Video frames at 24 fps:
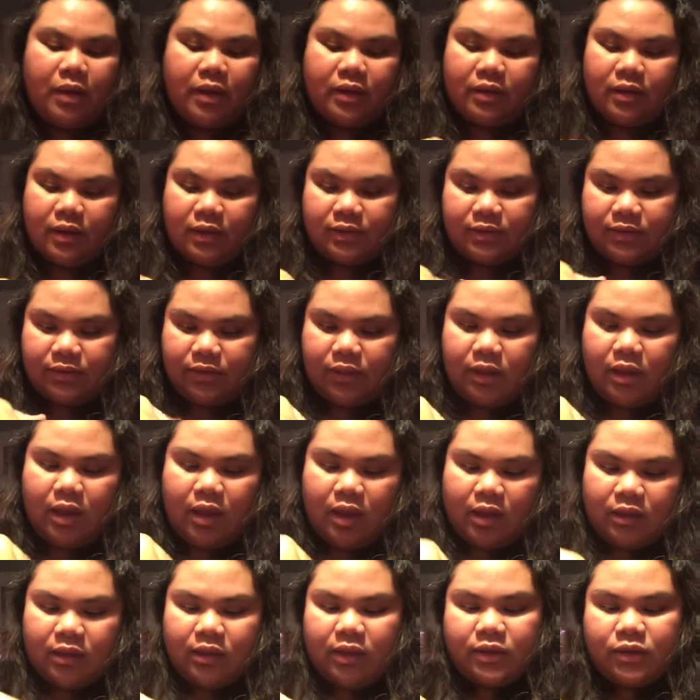but
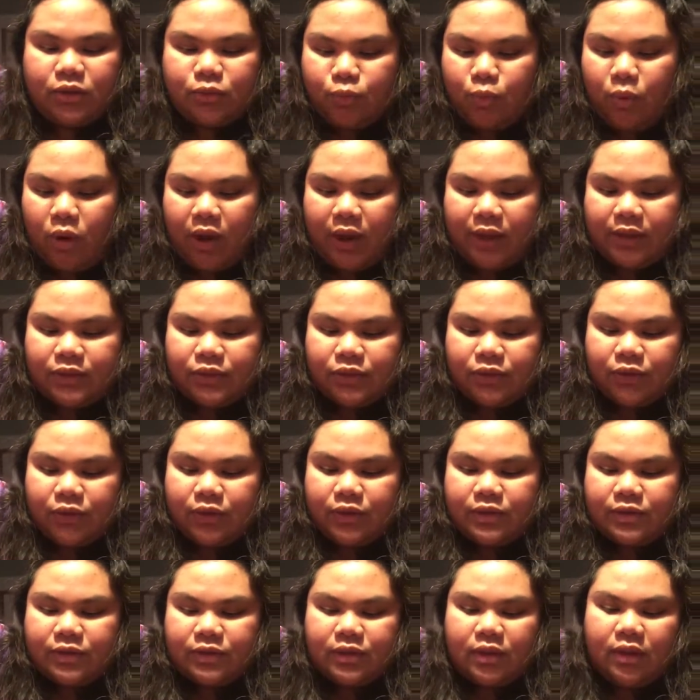it's wide, so you
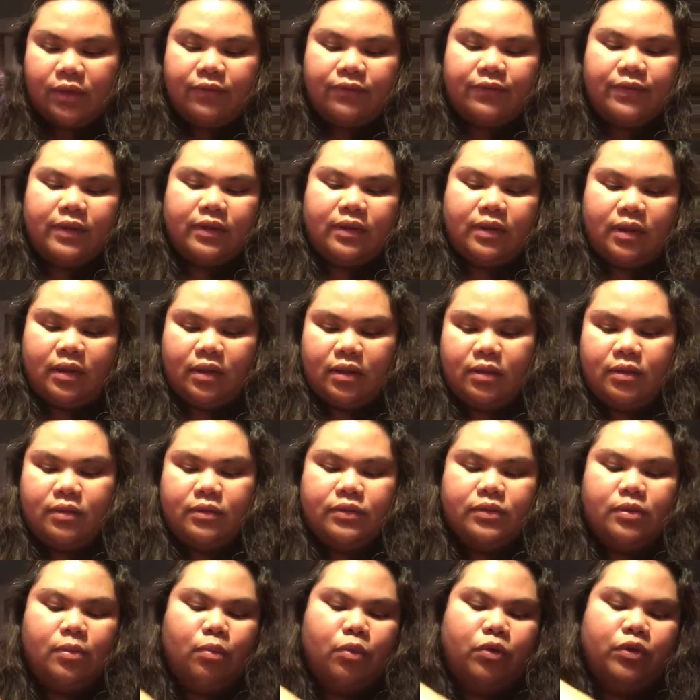could still fit in
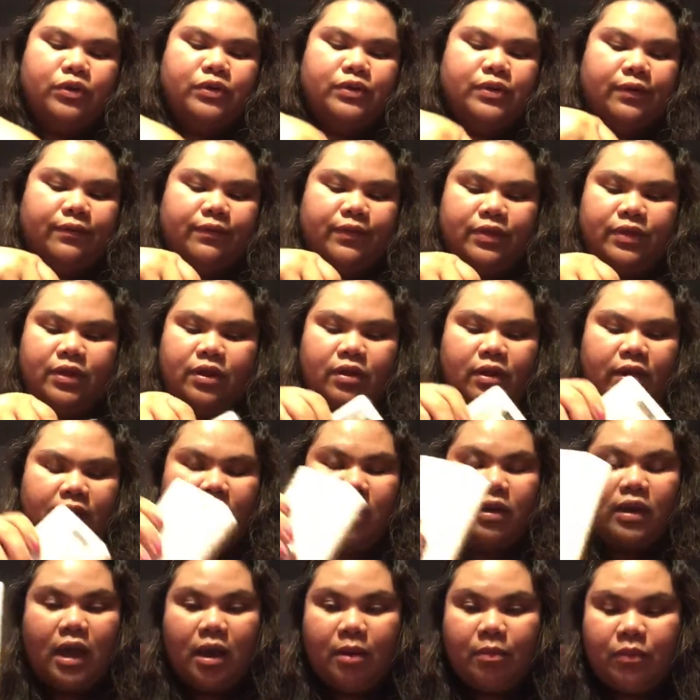some more stuff in there, like
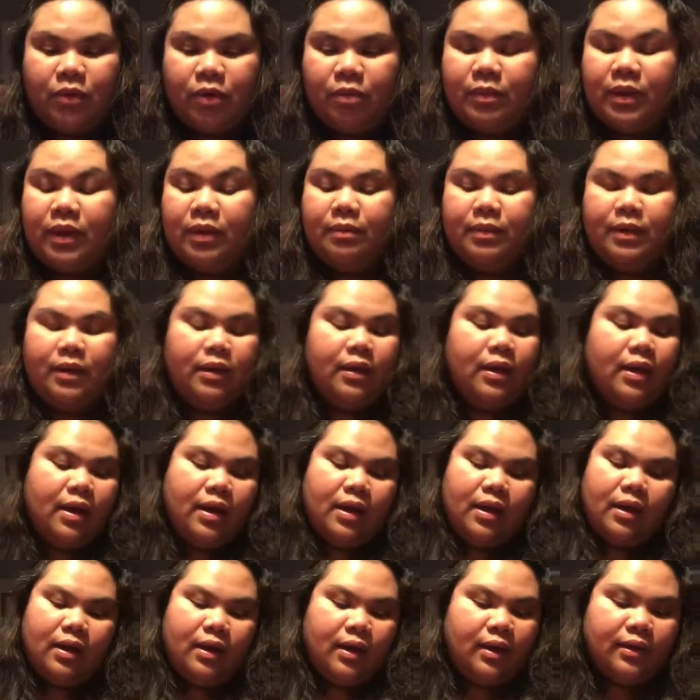a camera maybe.
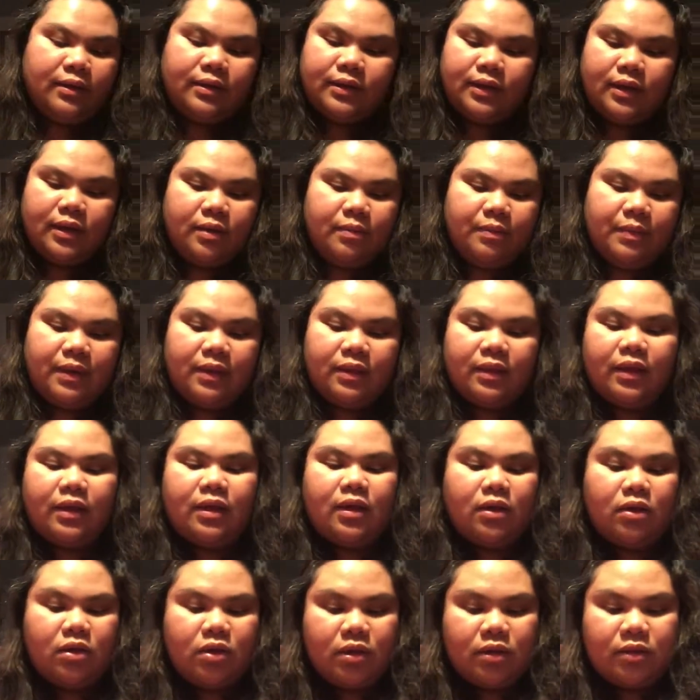It's gonna be like
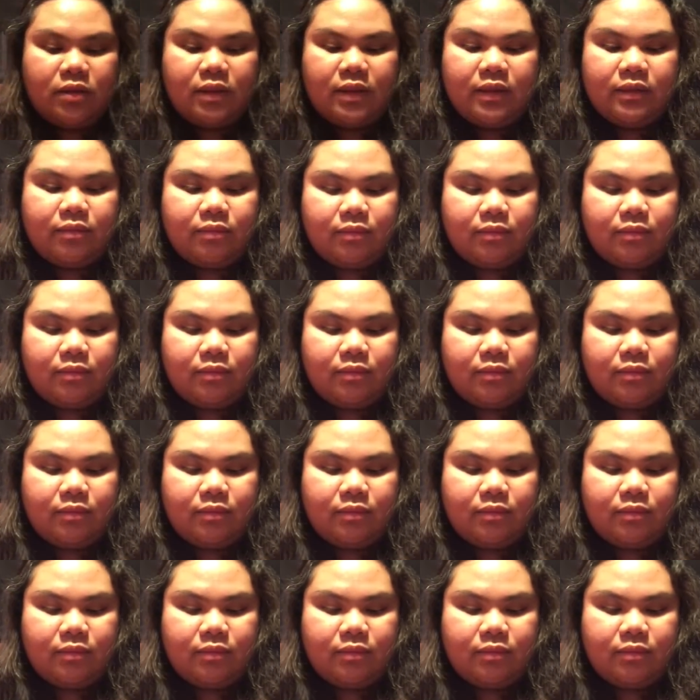a good